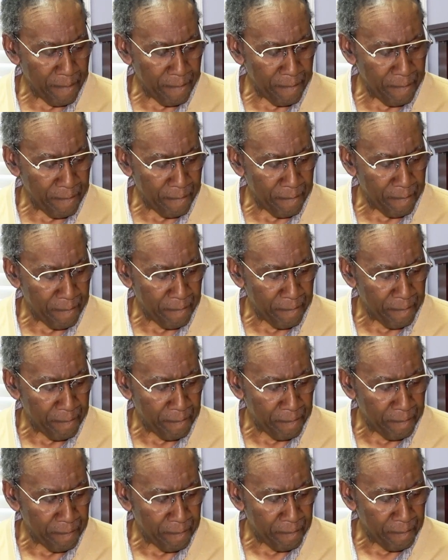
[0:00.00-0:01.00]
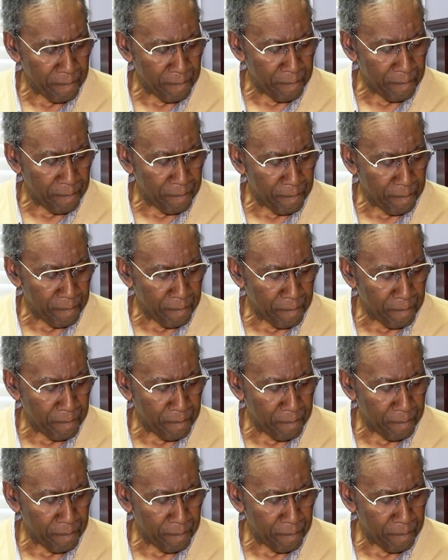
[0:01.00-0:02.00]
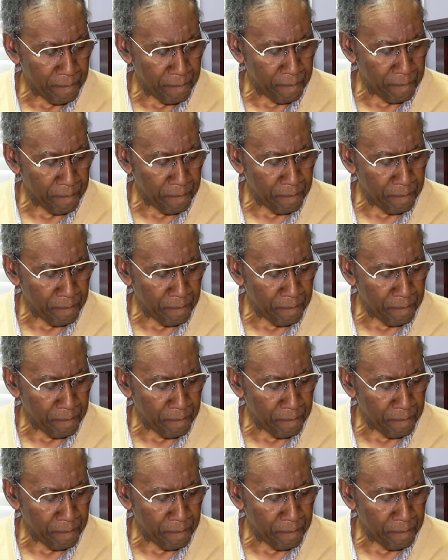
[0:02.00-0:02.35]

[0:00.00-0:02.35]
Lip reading: No one is speaking in this clip.